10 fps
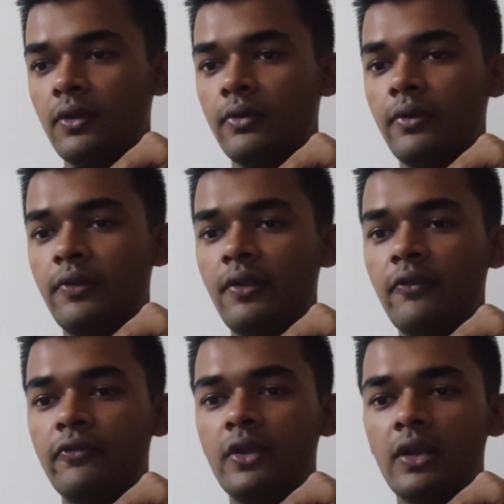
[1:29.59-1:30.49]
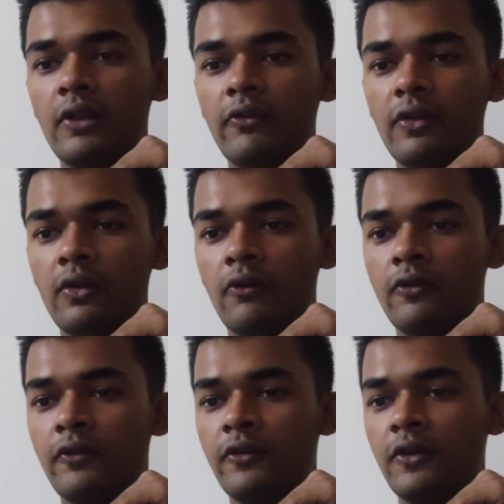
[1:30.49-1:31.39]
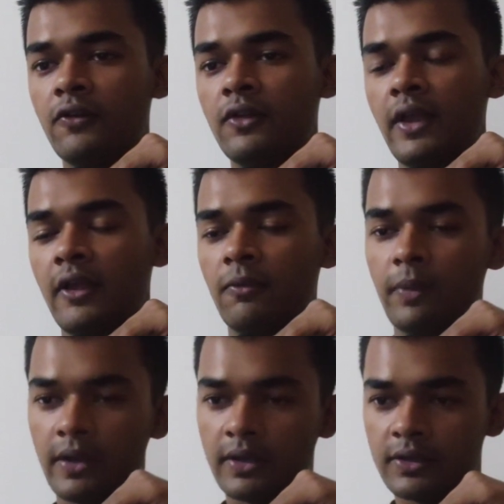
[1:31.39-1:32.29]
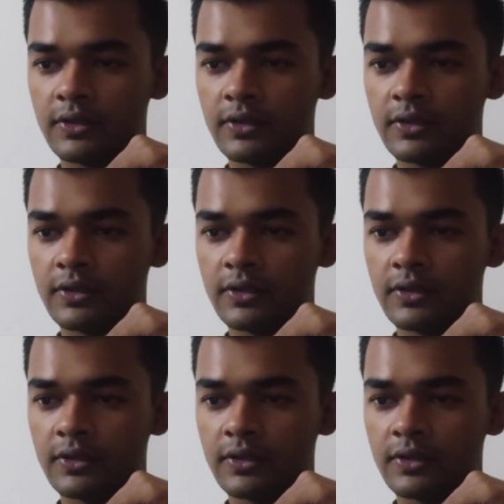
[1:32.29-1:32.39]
receive the level of dividends they expect.